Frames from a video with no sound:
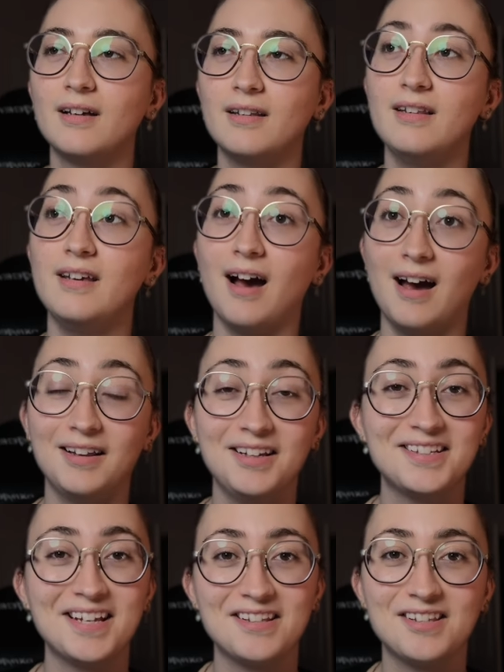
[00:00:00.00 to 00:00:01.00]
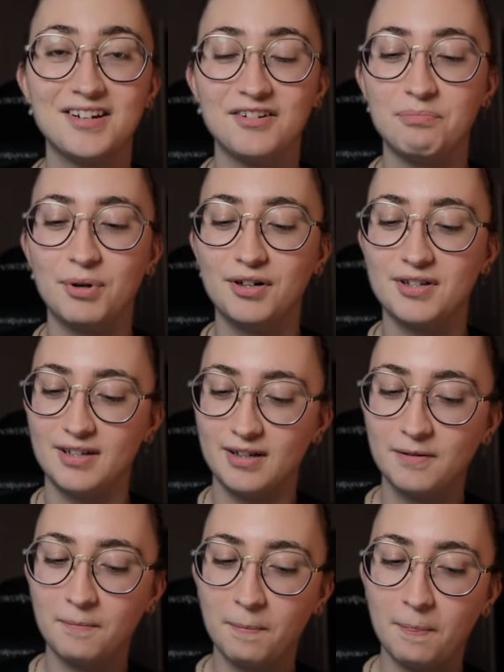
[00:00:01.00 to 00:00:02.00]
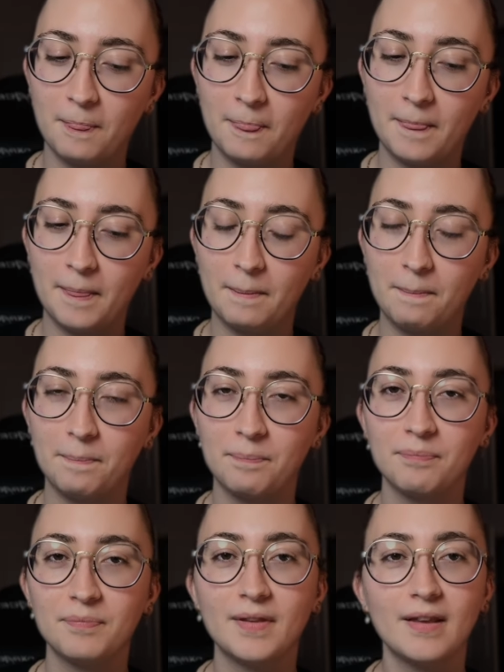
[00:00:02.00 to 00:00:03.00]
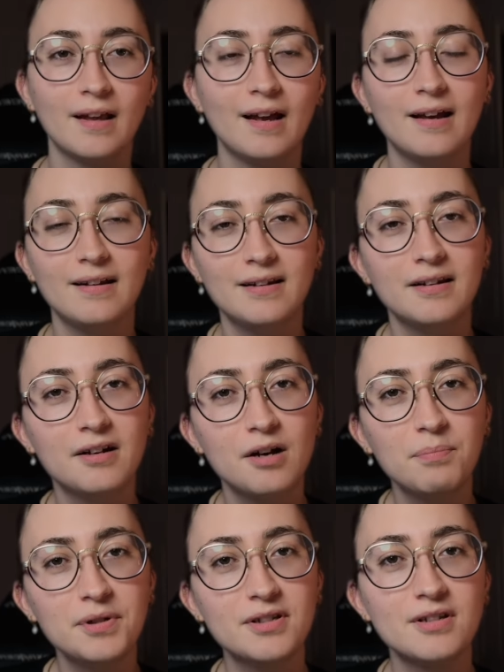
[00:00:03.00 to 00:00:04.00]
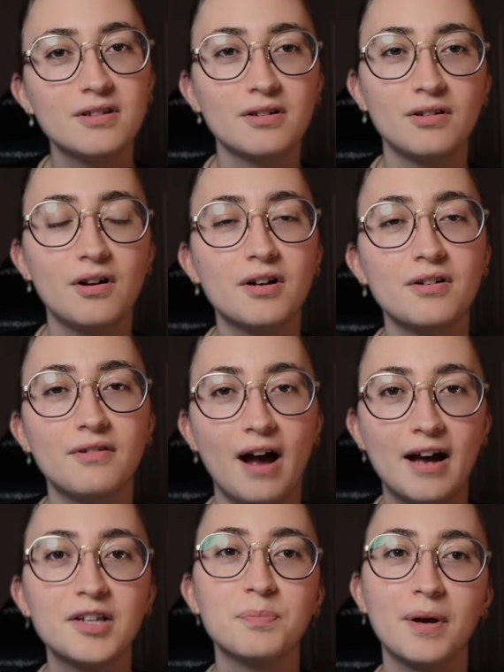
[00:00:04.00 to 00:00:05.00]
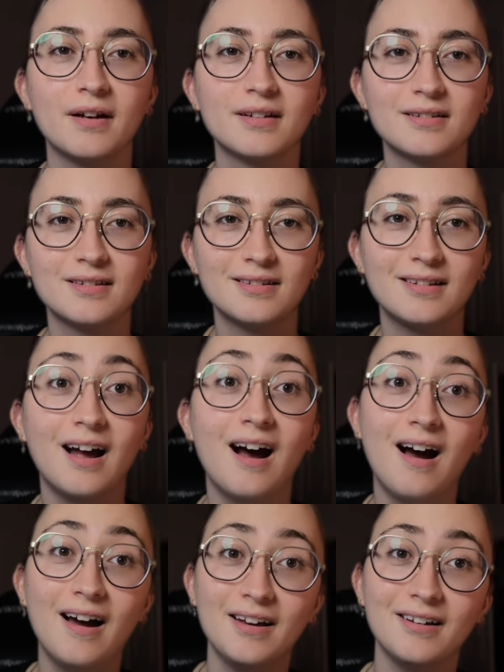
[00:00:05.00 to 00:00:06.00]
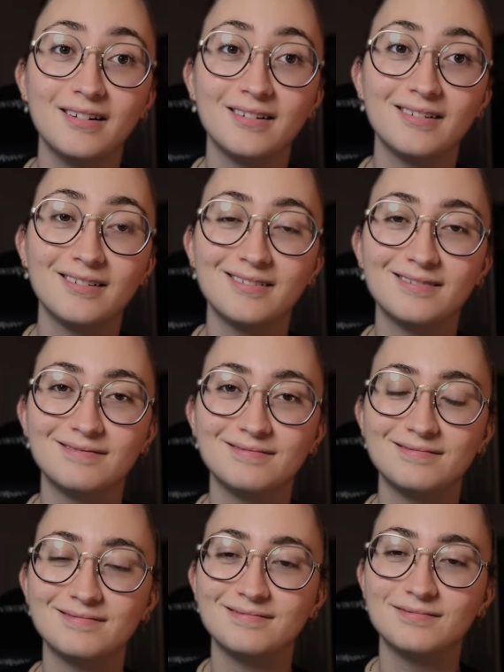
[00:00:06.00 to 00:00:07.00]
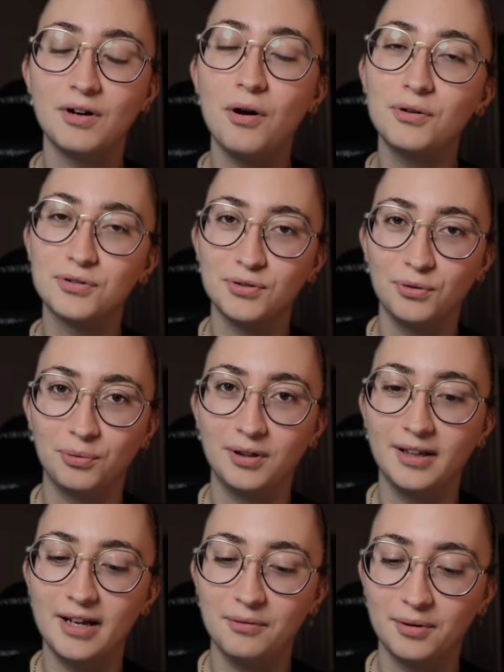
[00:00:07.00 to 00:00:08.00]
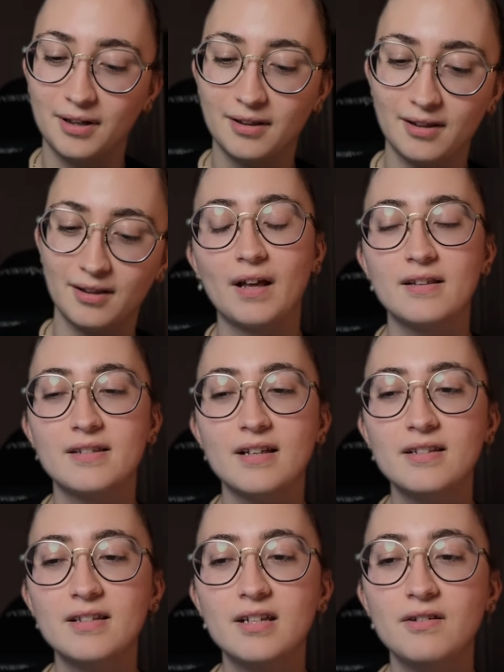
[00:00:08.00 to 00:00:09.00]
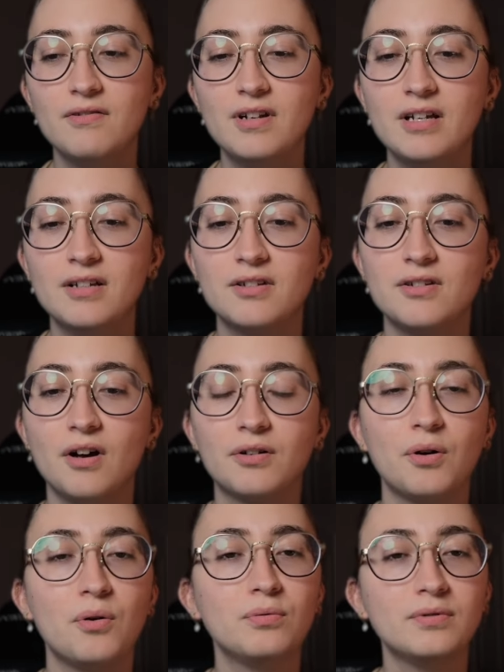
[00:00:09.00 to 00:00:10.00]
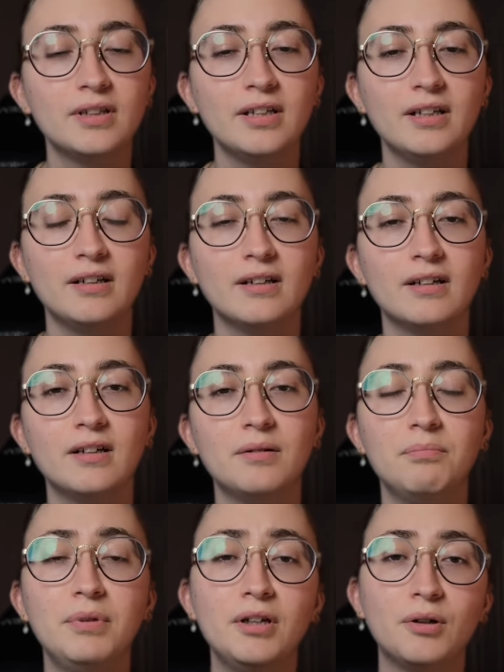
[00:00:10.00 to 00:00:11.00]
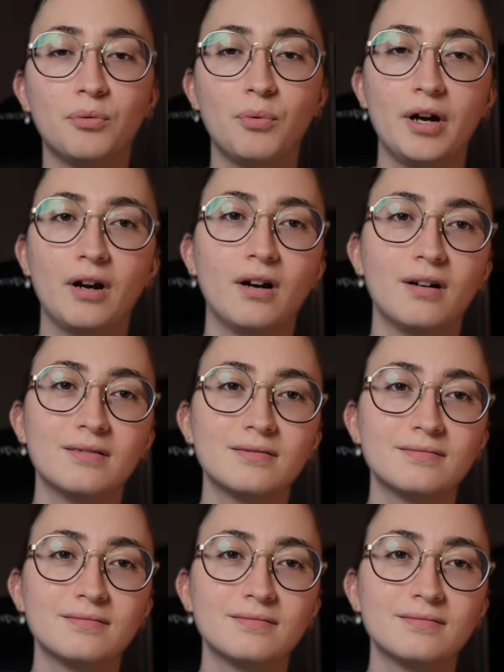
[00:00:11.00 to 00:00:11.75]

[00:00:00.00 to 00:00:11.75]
the highly sensitive person, and it encompasses a lot of aspects that I also relate with. And sensitivity is not only being aware